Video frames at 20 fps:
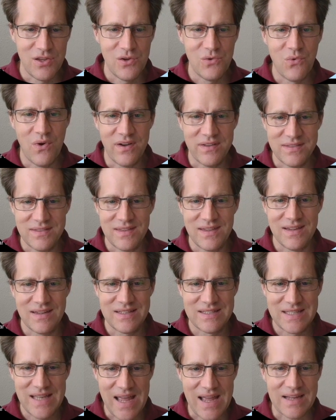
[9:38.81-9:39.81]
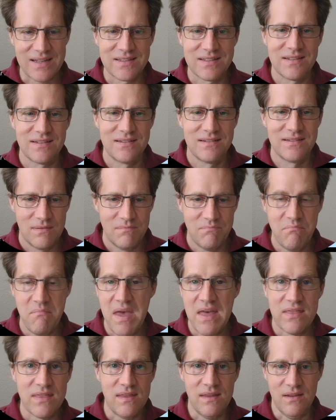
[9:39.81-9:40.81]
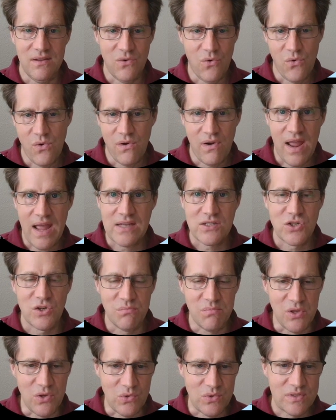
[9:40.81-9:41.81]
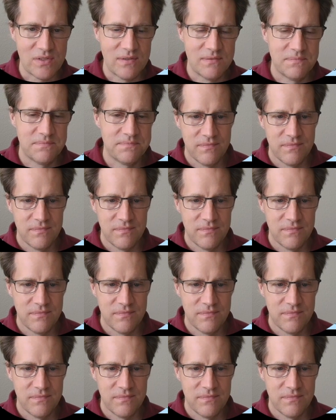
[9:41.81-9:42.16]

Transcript: You want the exact method or attribute.